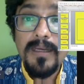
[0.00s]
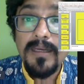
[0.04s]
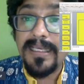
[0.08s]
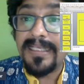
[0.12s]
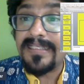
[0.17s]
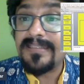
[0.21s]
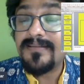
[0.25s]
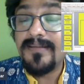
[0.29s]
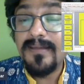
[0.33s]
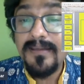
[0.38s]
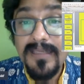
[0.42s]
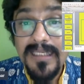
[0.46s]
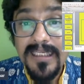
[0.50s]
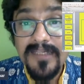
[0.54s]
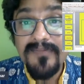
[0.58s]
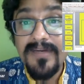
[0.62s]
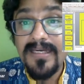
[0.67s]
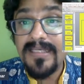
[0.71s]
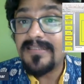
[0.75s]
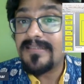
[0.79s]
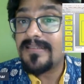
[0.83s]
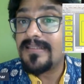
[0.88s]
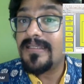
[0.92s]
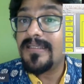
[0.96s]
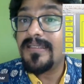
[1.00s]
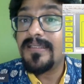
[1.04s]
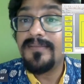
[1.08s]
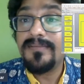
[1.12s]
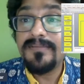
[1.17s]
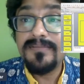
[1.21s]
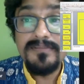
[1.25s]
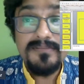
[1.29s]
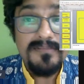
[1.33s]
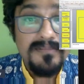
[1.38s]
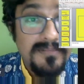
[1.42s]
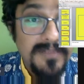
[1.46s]
external
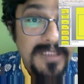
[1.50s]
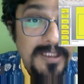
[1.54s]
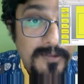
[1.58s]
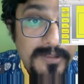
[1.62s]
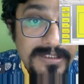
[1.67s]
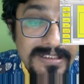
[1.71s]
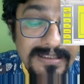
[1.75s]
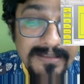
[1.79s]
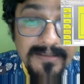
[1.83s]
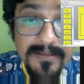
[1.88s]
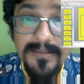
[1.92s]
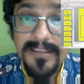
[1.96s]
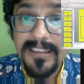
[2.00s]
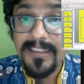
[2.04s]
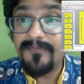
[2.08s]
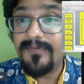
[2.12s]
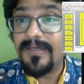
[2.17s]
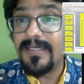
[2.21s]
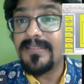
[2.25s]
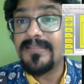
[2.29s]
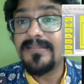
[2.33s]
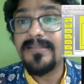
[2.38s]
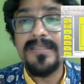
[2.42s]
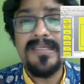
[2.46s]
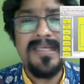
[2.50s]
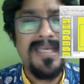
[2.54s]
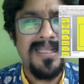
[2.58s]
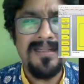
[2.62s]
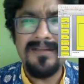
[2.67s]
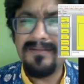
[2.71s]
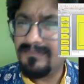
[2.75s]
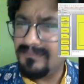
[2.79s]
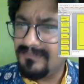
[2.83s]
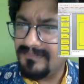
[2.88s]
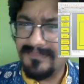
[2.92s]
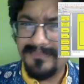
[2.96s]
advisory, there was internal advisory,
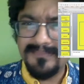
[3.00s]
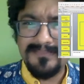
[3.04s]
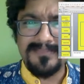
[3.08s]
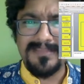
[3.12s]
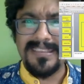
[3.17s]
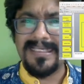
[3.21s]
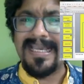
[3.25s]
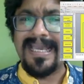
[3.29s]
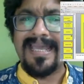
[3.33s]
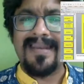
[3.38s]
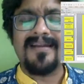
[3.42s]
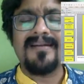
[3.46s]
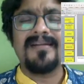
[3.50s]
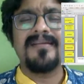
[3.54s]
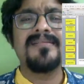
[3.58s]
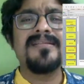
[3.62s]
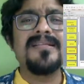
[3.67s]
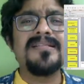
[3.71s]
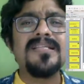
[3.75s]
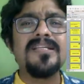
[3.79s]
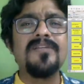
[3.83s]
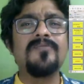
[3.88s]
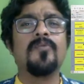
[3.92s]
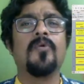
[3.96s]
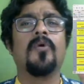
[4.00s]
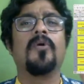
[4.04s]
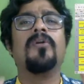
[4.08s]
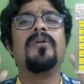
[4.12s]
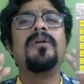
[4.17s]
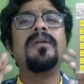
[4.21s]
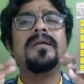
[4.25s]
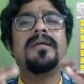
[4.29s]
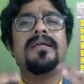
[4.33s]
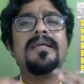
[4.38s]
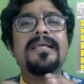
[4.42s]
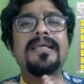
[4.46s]
and the character that's
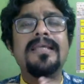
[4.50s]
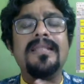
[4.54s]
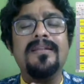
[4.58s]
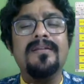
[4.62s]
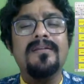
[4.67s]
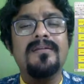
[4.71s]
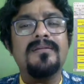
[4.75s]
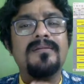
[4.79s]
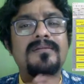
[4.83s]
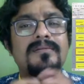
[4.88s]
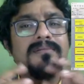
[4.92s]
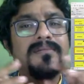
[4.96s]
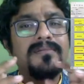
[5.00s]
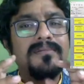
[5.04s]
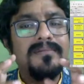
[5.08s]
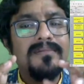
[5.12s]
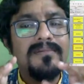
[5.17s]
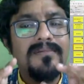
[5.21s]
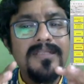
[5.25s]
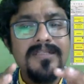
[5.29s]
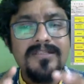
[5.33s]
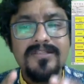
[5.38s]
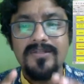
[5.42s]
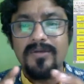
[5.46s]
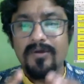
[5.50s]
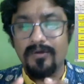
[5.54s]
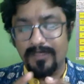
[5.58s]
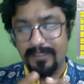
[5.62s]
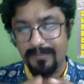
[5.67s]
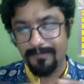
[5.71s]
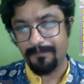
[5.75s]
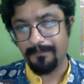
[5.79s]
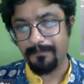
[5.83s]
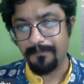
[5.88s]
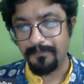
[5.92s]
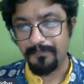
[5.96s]
involved in the
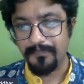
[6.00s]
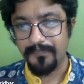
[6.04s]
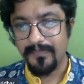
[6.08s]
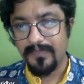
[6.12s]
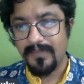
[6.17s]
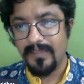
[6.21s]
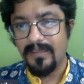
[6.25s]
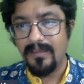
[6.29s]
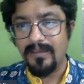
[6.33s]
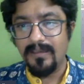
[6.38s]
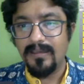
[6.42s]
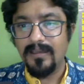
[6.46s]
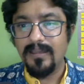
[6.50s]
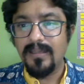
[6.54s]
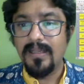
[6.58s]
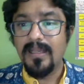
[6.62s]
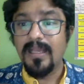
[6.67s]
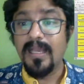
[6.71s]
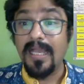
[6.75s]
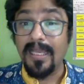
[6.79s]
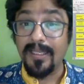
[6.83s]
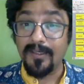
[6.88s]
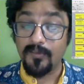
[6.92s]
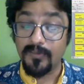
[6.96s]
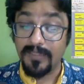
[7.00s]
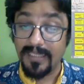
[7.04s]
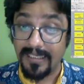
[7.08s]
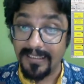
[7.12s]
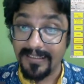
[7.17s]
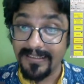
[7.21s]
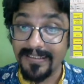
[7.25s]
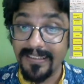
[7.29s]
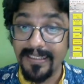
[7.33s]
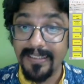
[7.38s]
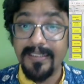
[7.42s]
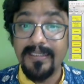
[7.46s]
story. And
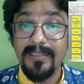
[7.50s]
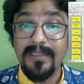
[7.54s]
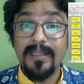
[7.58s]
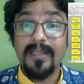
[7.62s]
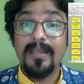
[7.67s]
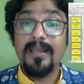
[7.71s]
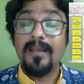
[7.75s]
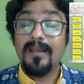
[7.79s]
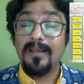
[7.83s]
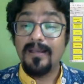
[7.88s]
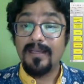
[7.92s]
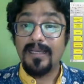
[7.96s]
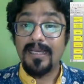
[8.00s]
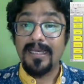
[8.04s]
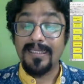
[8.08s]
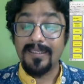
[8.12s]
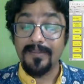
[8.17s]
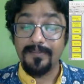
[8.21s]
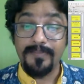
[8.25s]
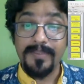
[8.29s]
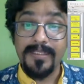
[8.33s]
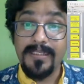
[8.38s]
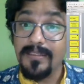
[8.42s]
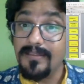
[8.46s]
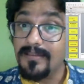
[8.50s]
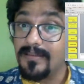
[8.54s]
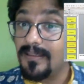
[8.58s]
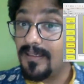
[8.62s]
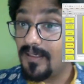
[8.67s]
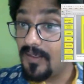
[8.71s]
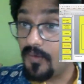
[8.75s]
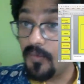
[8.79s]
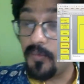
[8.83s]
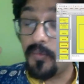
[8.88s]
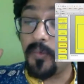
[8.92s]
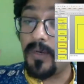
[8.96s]
again, I repeat,
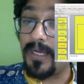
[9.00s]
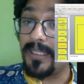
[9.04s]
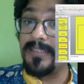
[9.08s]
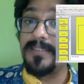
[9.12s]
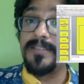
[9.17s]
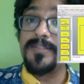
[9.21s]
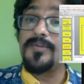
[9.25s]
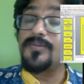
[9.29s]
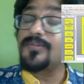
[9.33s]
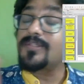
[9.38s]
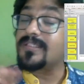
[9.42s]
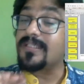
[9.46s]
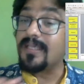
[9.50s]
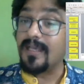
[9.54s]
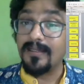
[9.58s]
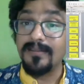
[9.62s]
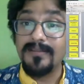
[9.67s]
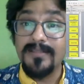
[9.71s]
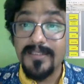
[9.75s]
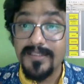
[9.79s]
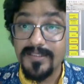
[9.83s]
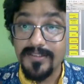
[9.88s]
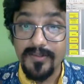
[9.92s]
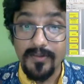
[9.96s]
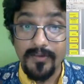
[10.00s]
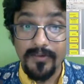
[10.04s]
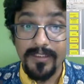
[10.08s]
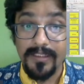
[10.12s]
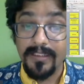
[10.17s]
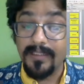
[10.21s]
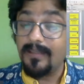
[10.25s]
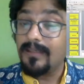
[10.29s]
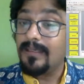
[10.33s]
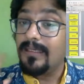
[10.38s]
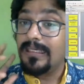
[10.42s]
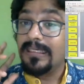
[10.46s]
once you start the
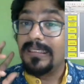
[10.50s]
story,